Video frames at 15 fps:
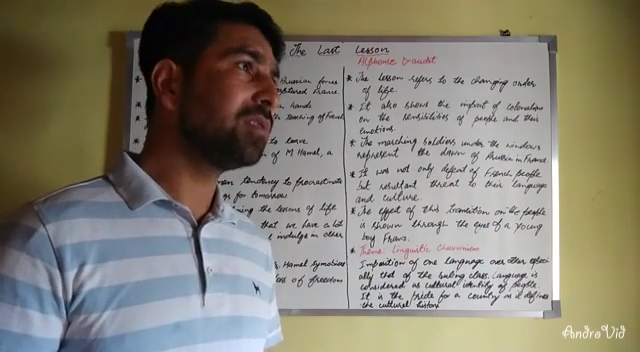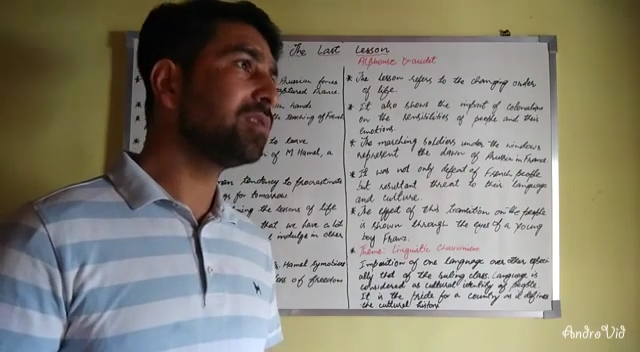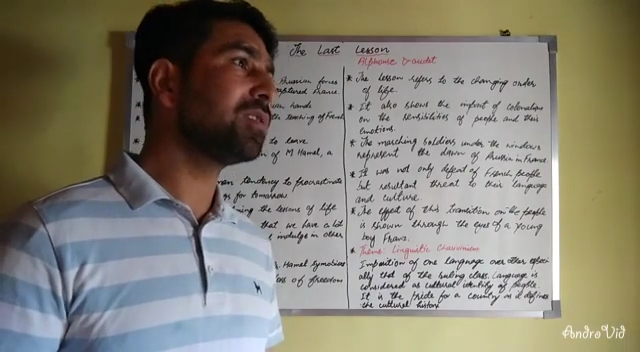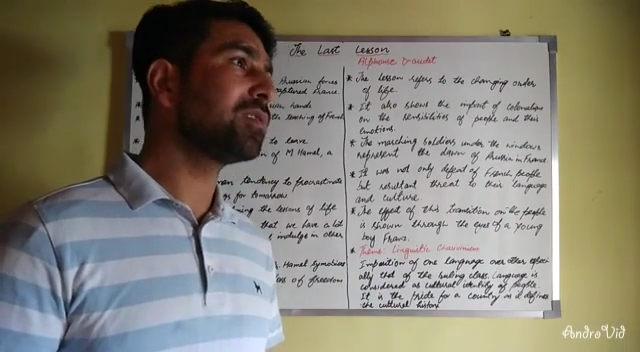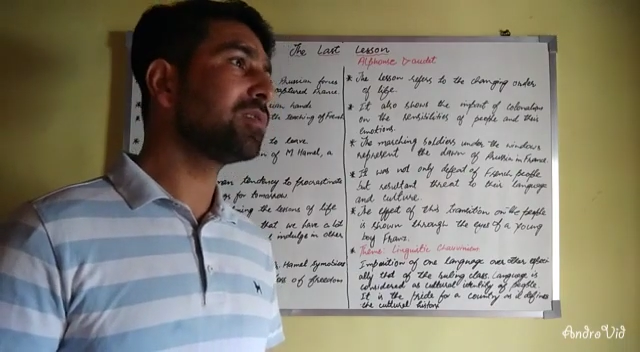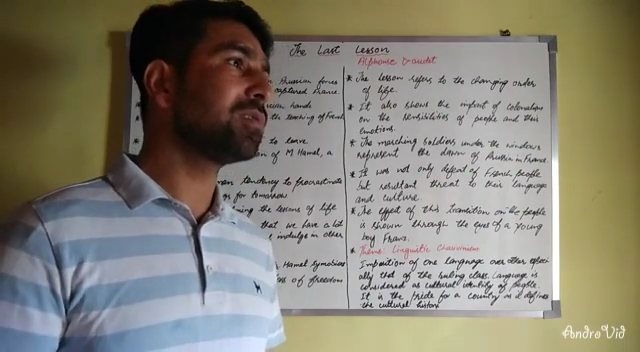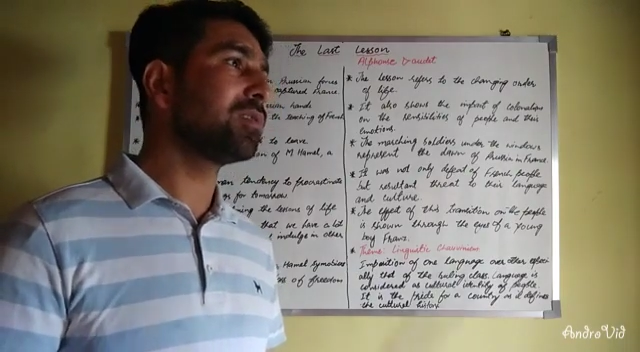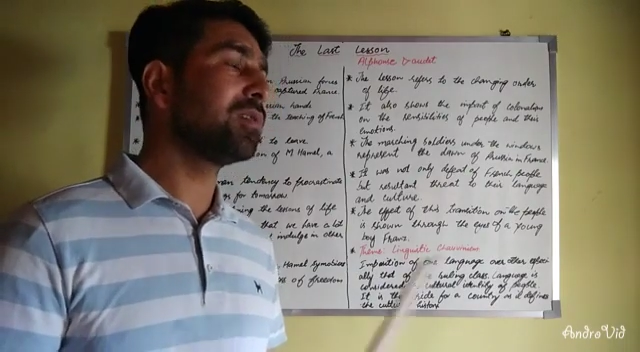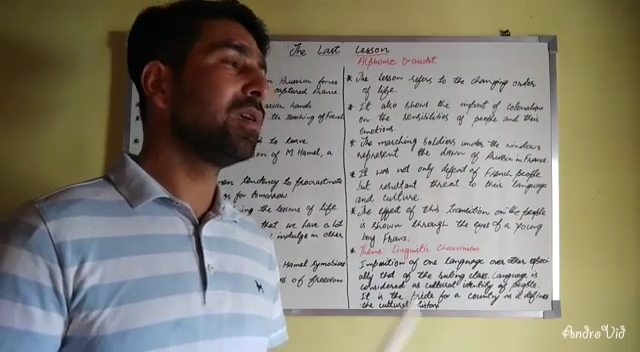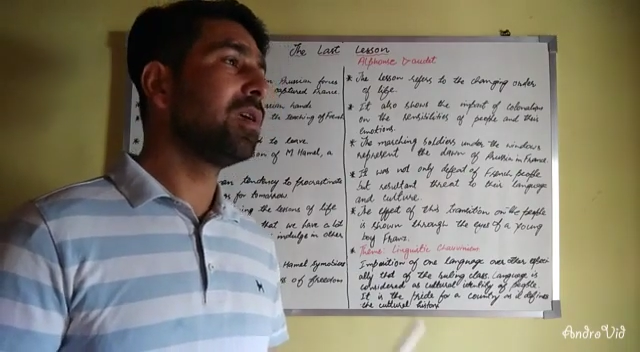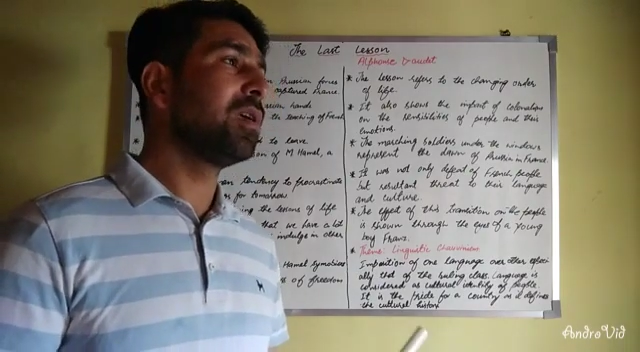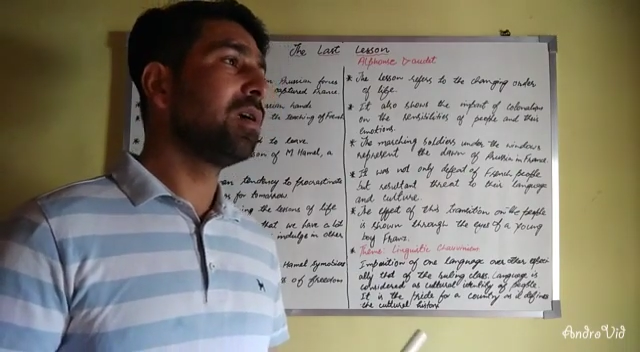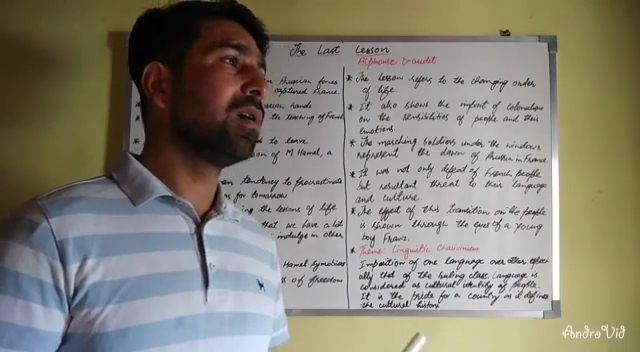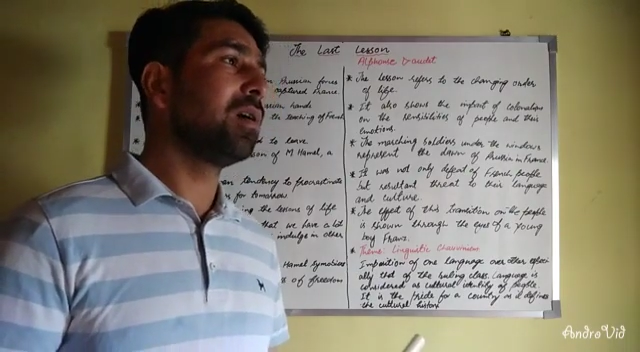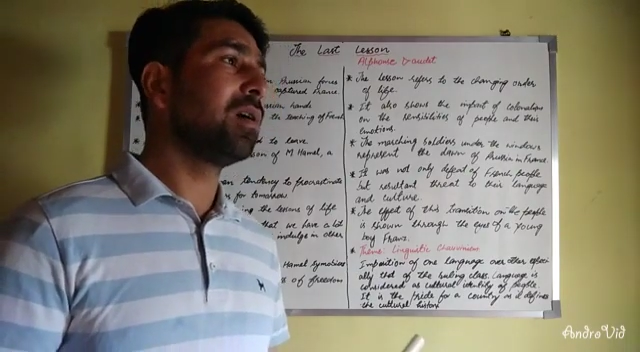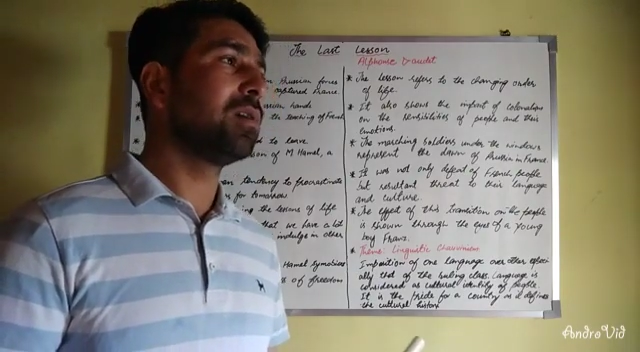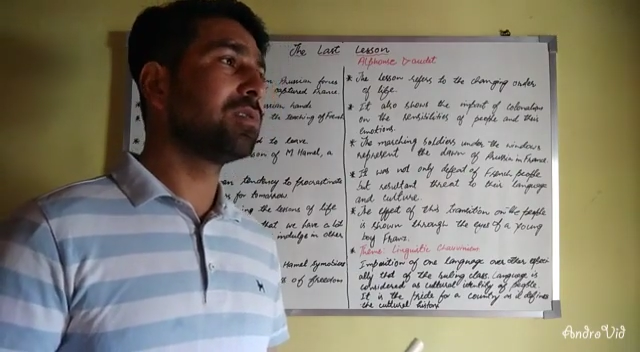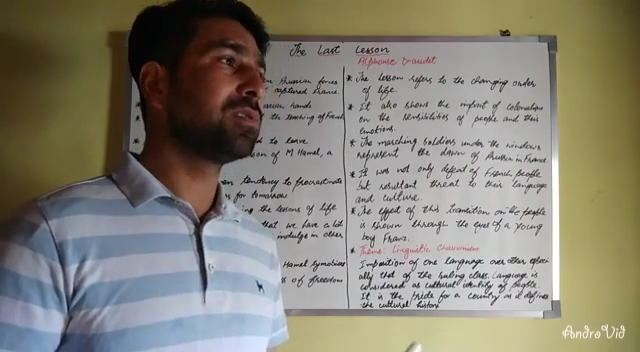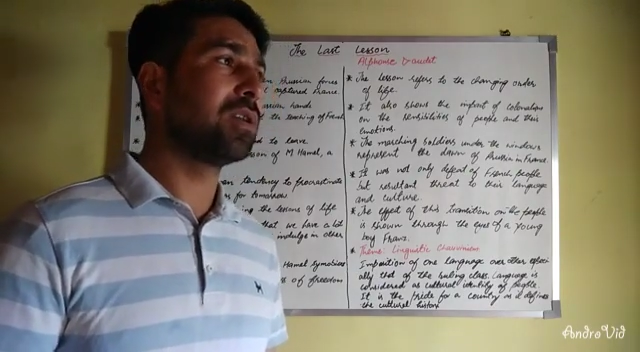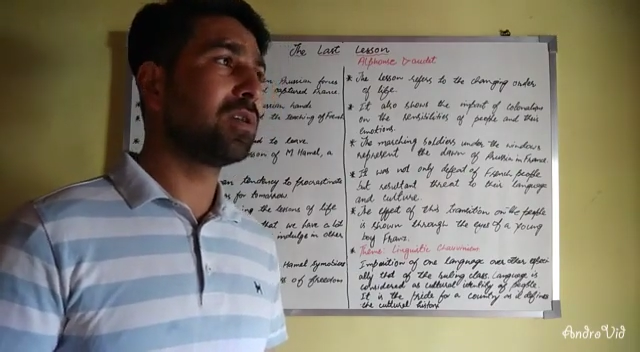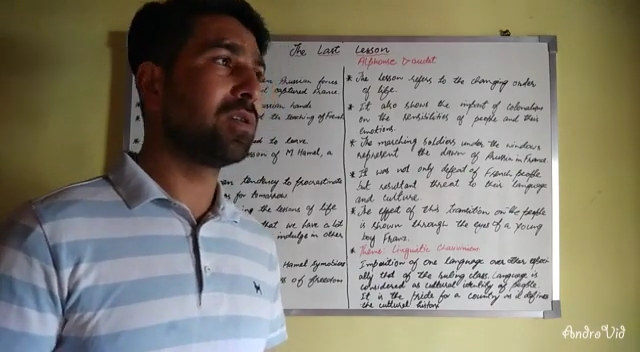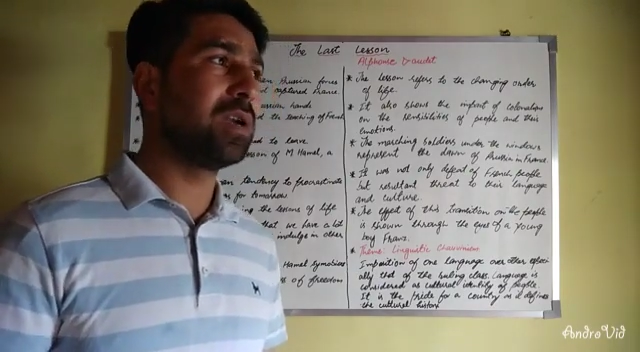just
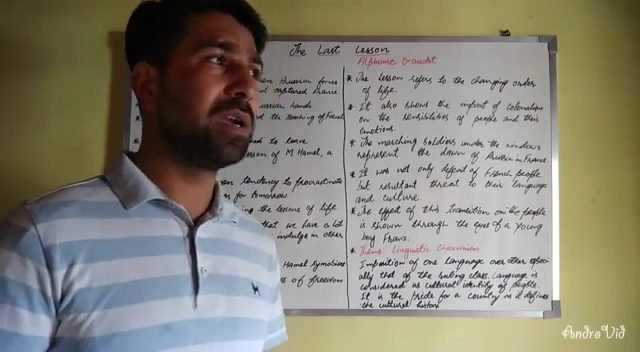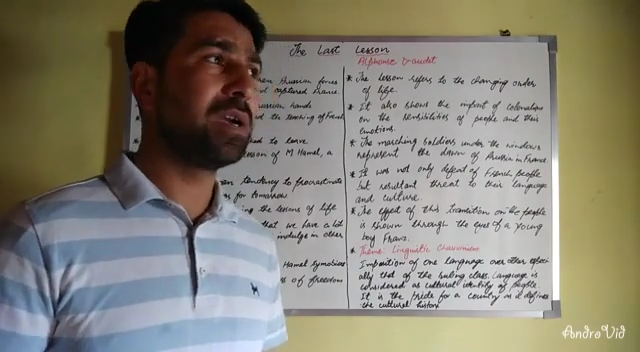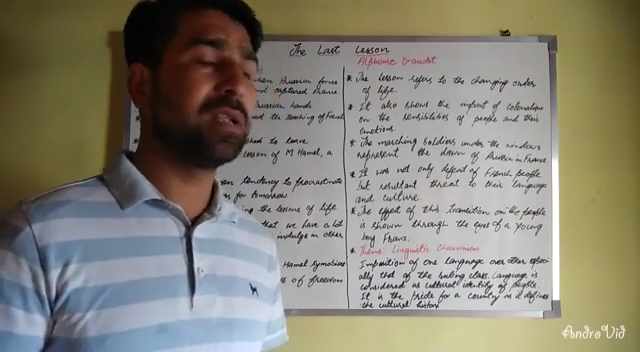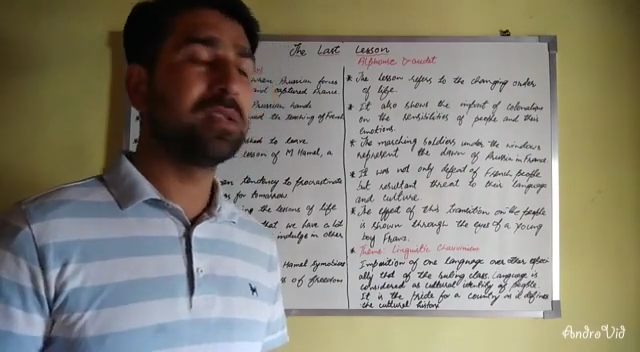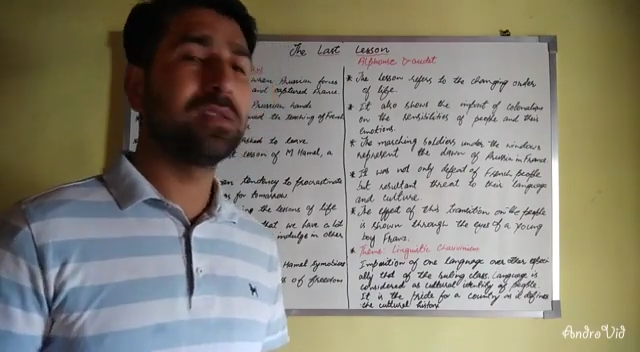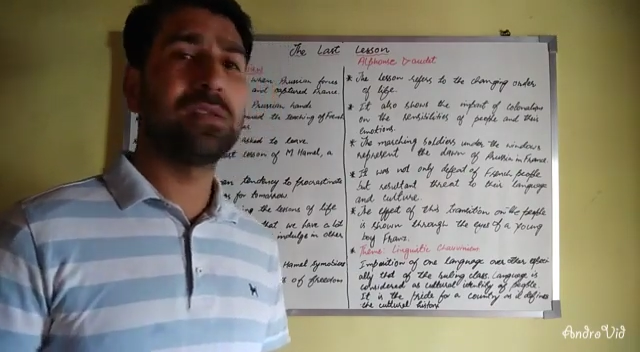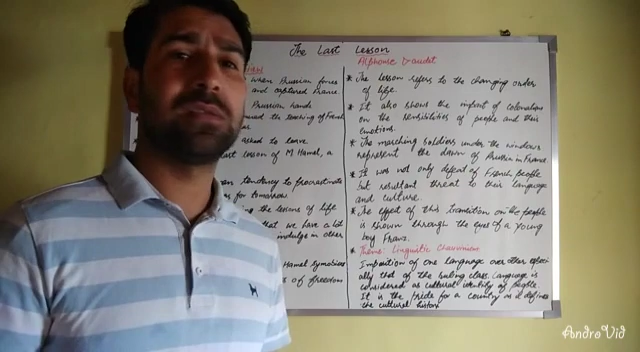circulating